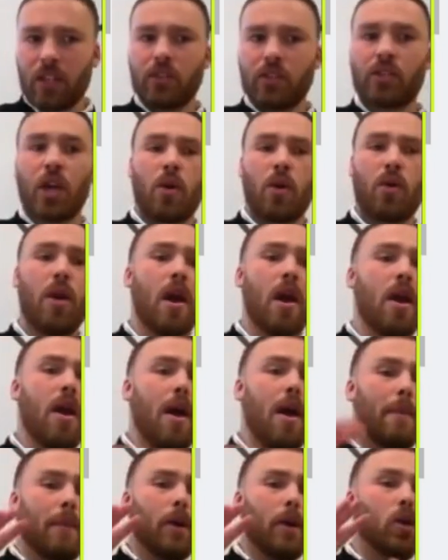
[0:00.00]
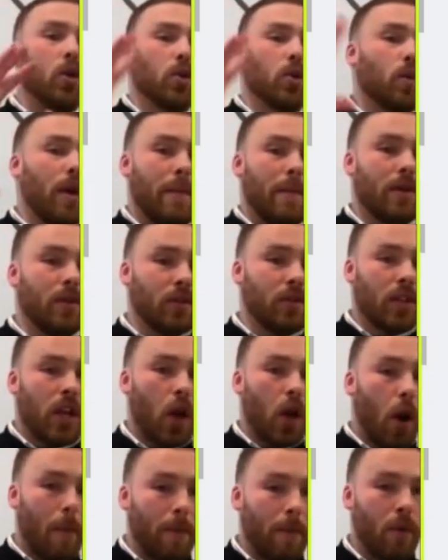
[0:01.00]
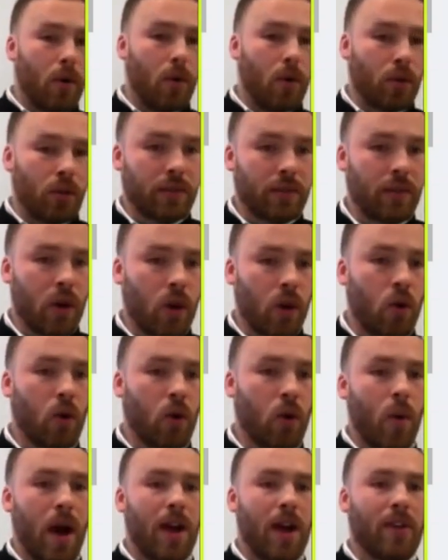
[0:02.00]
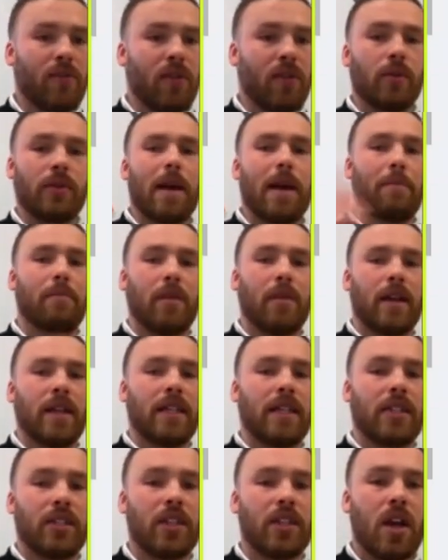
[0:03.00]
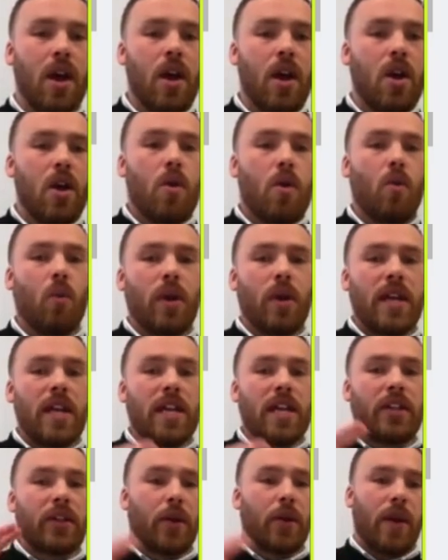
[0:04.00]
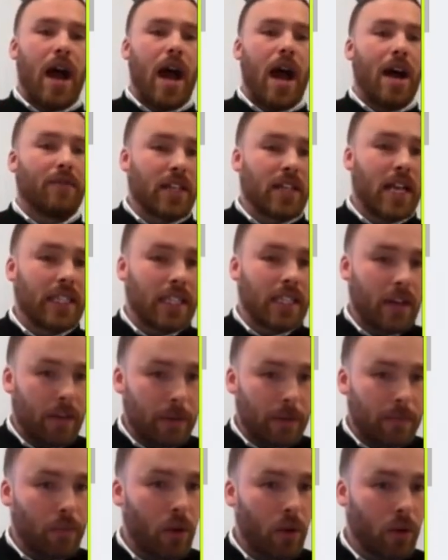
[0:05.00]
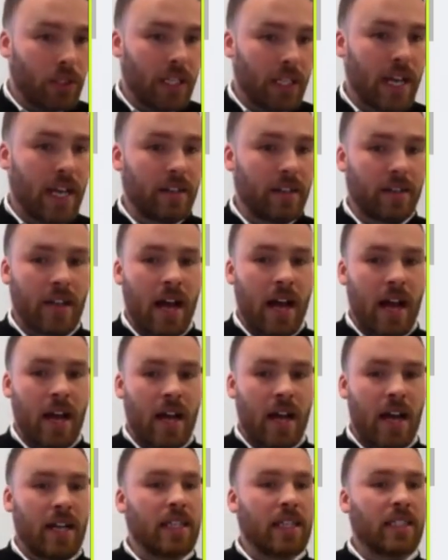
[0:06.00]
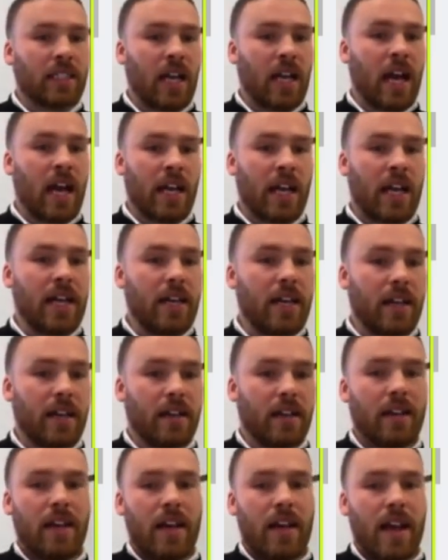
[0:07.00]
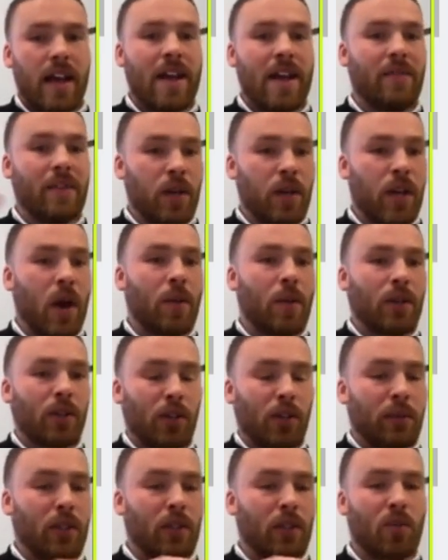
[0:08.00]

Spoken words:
So because we're building an onboarding or a workflow template, we don't have to necessarily put in an assignee if we know it's going to be